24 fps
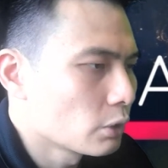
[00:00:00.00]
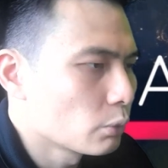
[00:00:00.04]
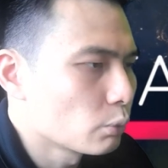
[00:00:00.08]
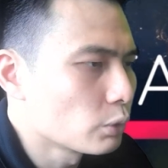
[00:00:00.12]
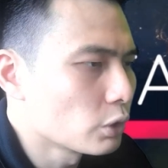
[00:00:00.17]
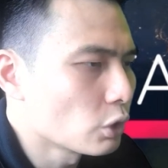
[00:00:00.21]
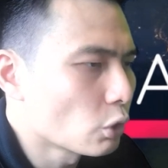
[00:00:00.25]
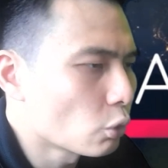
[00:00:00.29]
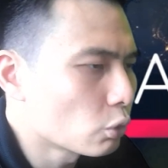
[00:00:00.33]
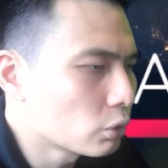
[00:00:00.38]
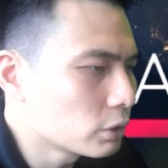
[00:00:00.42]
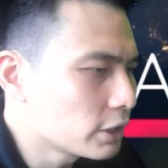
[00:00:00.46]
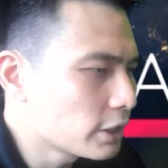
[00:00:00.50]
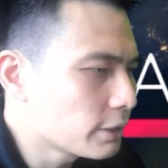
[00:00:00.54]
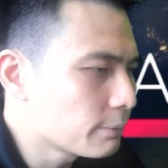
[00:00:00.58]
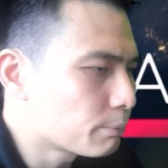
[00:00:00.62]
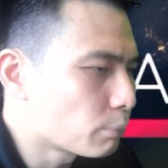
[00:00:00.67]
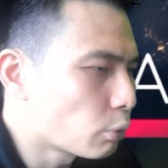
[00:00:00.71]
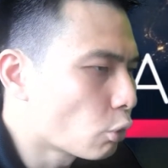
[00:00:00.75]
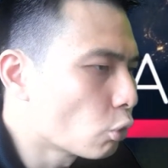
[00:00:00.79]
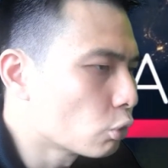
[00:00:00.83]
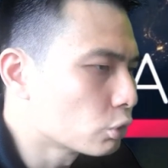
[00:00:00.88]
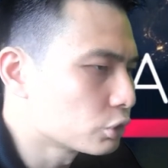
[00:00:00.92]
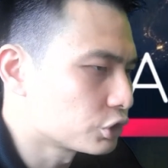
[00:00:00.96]
We only
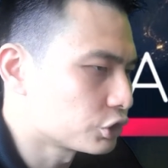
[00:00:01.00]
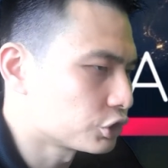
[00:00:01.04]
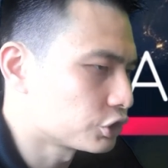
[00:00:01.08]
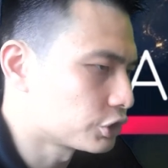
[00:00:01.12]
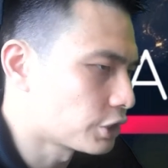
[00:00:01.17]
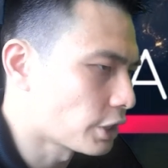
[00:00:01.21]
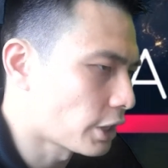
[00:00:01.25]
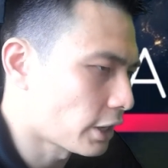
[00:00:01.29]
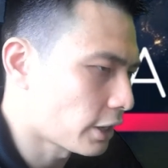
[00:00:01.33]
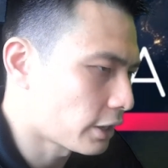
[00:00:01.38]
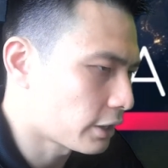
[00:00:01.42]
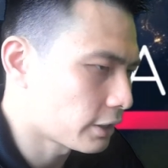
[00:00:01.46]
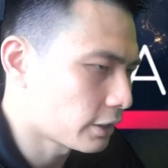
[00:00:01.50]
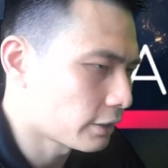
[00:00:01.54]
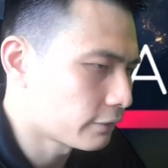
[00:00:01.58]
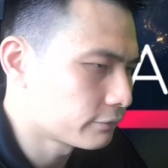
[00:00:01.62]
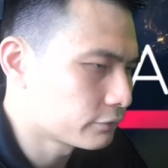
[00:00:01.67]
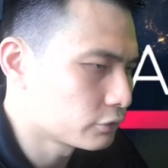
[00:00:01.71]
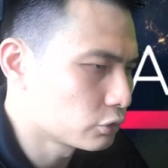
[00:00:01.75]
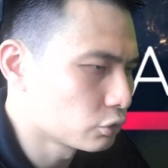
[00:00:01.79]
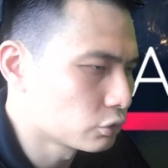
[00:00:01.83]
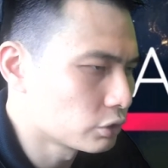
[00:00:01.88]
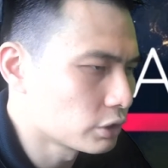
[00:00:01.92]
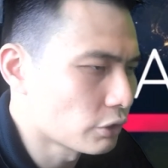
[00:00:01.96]
push the
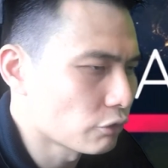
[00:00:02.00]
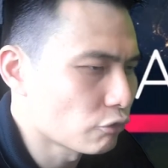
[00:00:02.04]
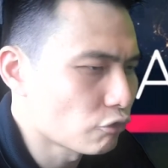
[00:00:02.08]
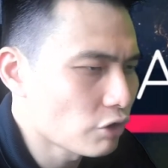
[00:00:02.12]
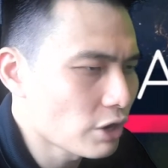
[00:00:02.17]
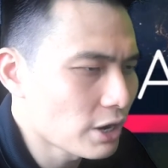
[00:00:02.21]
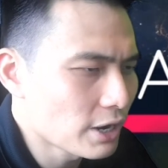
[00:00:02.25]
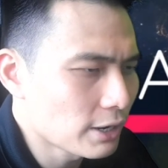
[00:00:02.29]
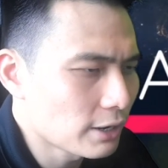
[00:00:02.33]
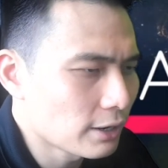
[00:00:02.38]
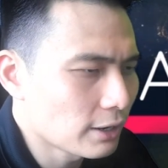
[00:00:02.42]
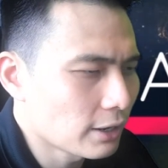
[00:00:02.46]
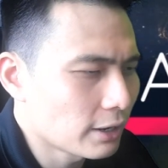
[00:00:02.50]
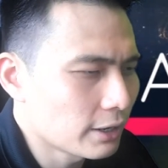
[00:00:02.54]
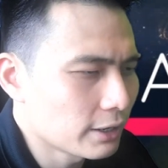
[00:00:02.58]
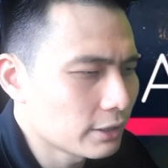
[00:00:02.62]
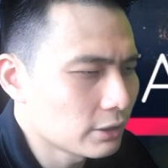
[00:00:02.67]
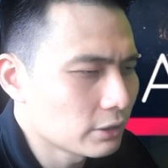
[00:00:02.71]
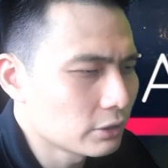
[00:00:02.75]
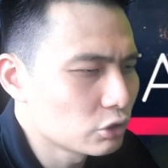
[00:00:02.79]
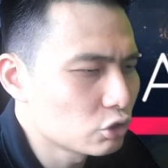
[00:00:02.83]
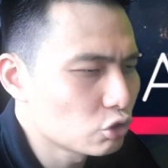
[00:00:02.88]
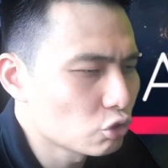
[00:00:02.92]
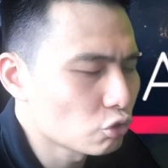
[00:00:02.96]
aircraft to the red
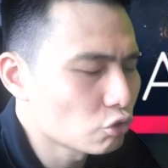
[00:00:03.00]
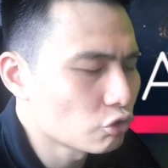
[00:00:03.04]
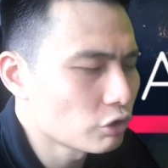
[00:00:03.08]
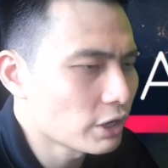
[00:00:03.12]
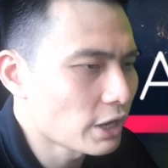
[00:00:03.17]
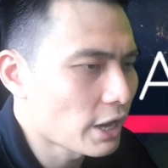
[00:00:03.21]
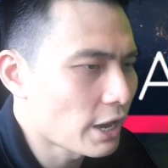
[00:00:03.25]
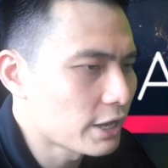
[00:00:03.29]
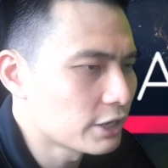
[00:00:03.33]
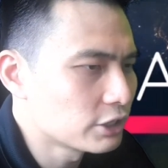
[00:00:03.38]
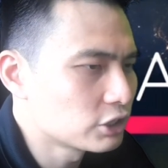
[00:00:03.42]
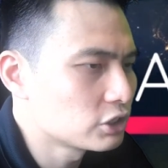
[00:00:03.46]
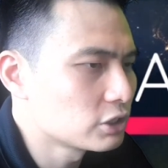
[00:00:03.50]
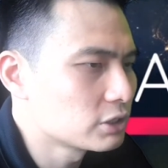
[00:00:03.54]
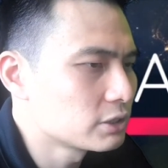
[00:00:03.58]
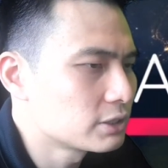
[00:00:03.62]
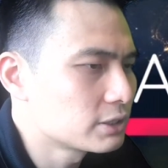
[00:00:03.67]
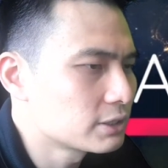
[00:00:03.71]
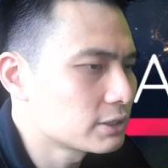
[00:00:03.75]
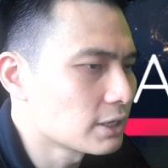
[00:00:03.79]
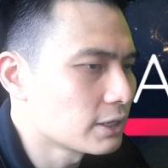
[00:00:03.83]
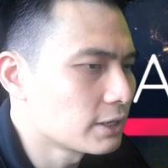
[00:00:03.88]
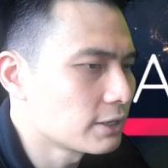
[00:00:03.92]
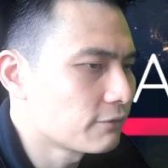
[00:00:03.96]
line during engine
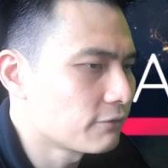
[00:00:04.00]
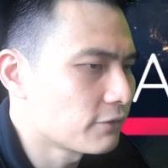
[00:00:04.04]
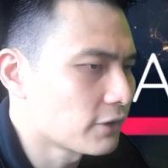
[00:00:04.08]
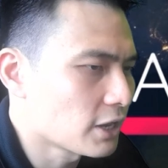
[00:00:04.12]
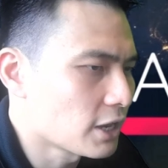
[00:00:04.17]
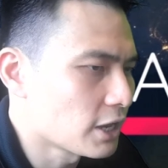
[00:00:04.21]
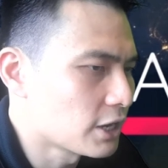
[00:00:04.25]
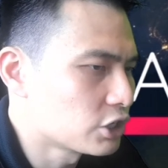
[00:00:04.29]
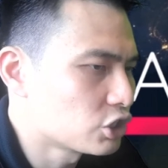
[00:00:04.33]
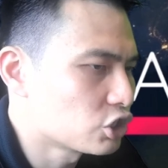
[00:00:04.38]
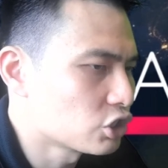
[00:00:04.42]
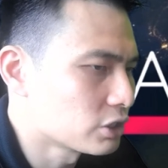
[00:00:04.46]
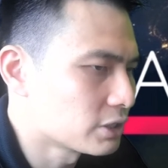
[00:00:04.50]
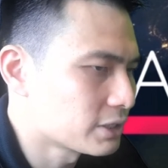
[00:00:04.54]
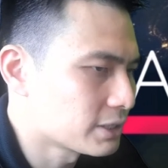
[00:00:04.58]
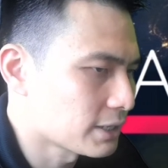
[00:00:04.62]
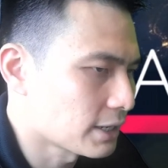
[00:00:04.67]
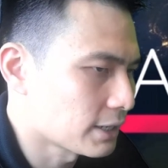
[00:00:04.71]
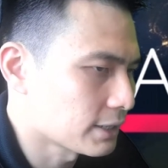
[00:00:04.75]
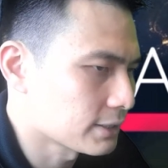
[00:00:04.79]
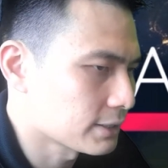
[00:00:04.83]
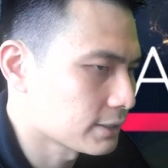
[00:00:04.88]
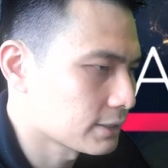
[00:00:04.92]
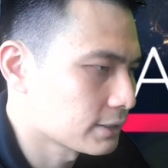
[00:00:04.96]
certification
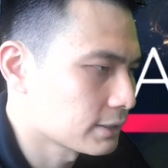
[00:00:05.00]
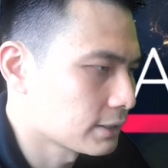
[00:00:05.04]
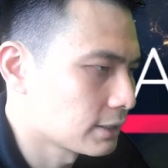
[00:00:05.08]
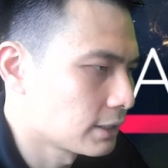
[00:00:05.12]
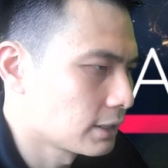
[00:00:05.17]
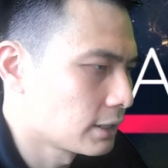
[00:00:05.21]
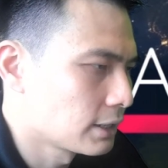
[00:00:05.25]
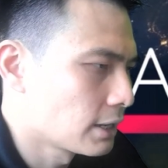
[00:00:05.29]
tests.